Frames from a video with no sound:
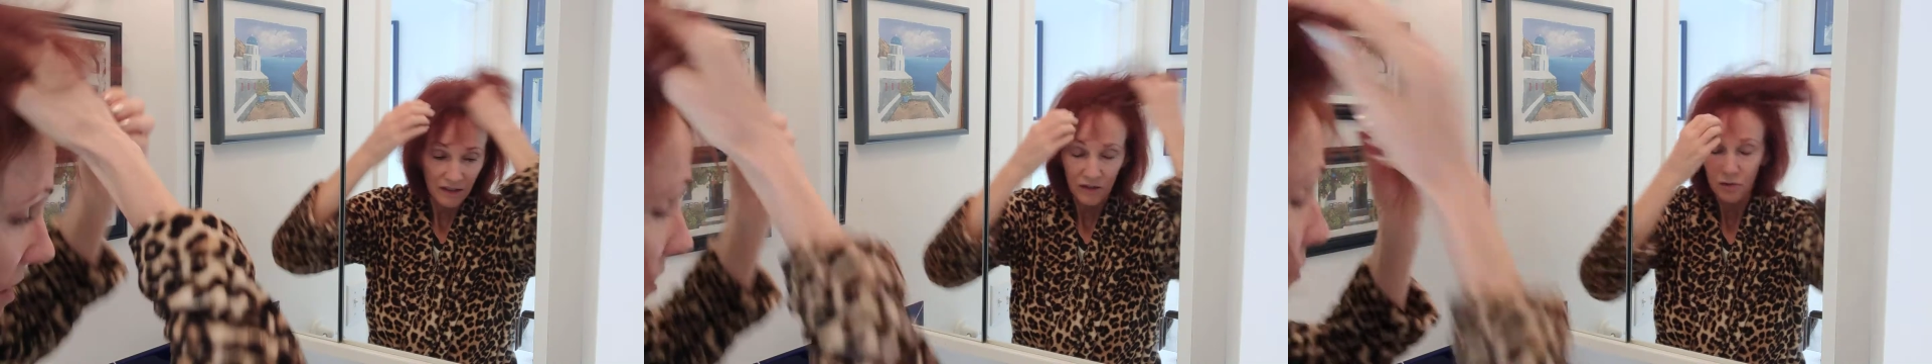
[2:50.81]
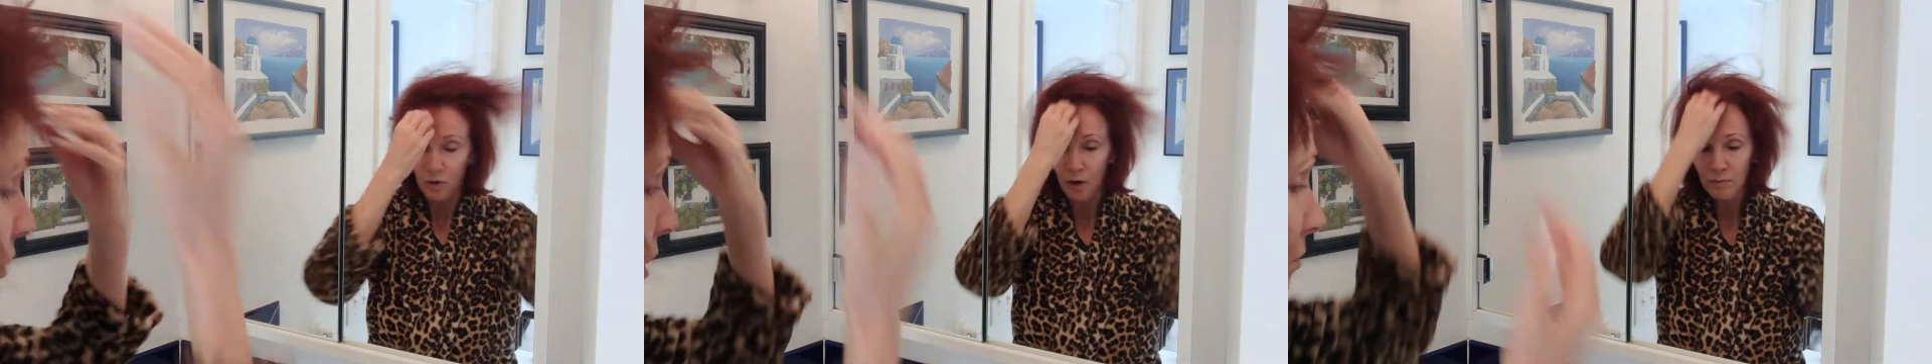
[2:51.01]

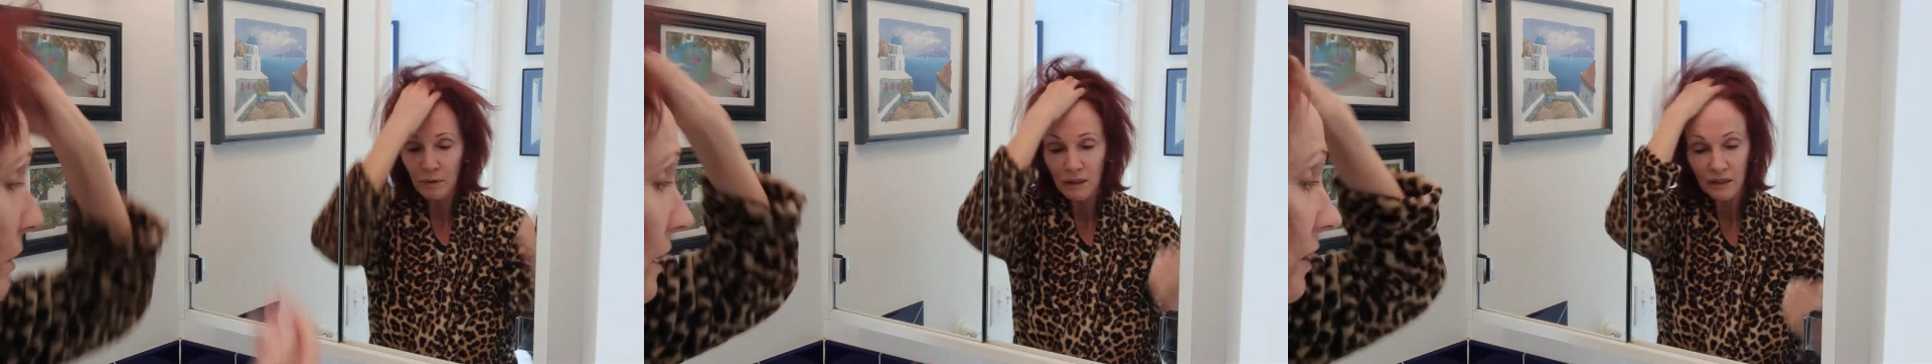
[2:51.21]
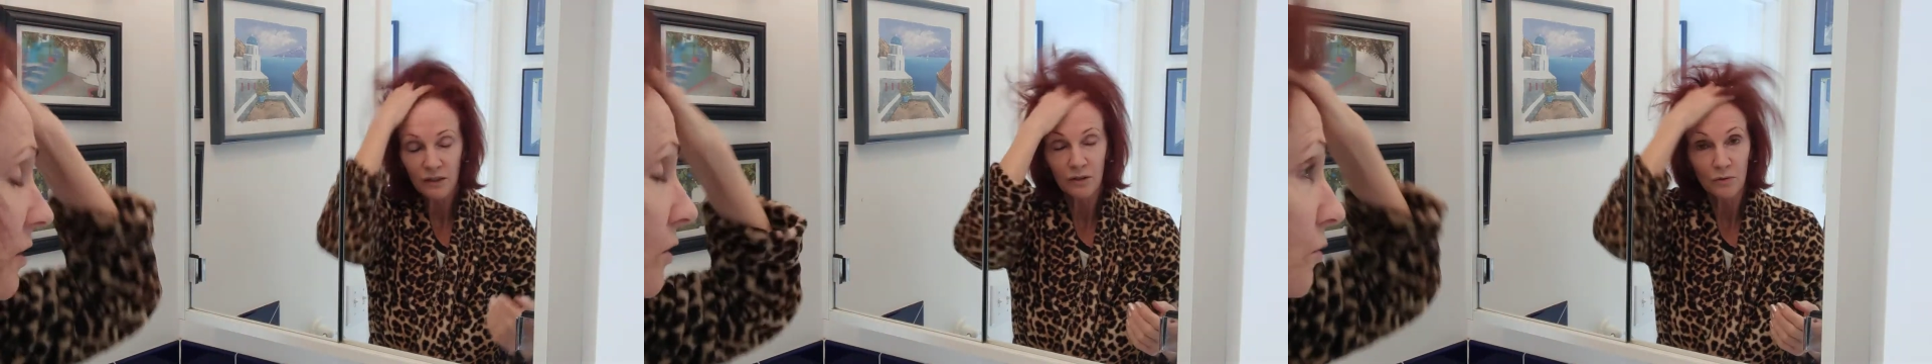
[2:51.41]

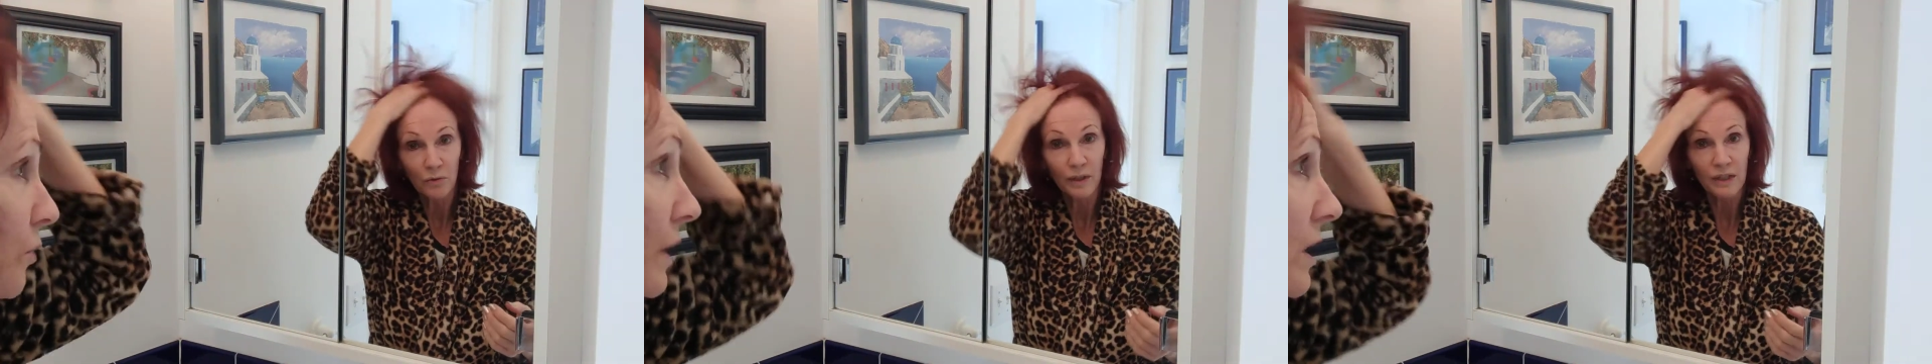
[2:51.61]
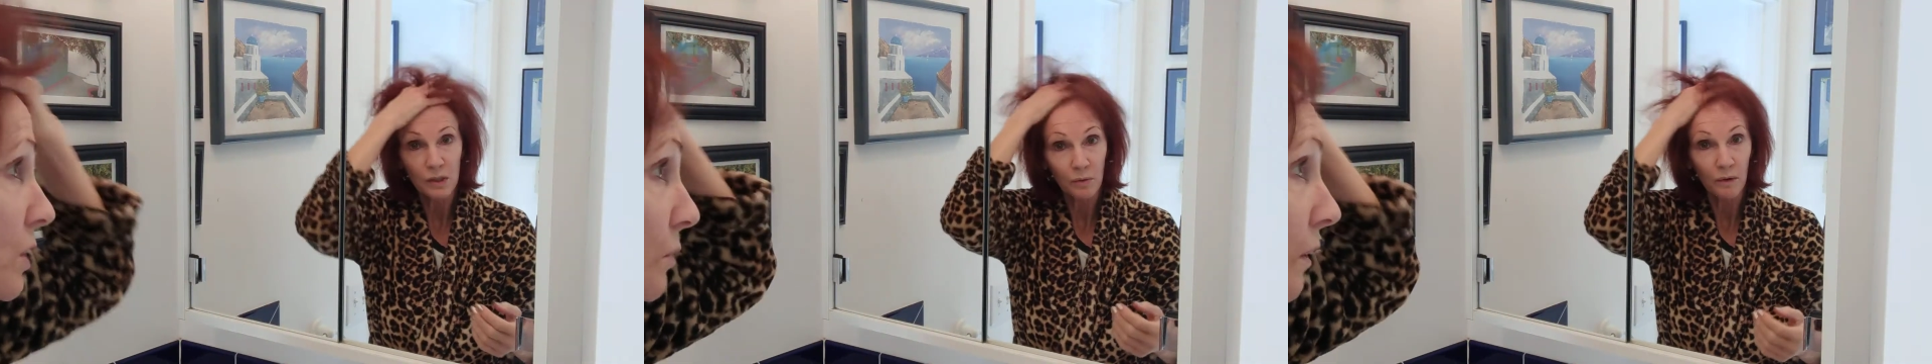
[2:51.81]
Normally you'd
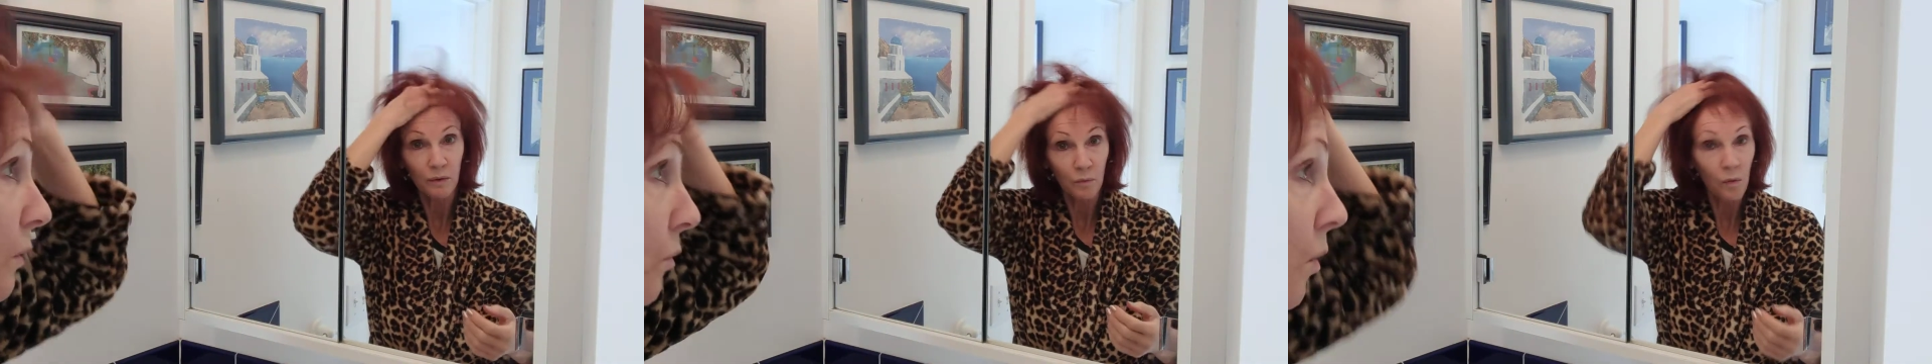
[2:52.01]
rinse with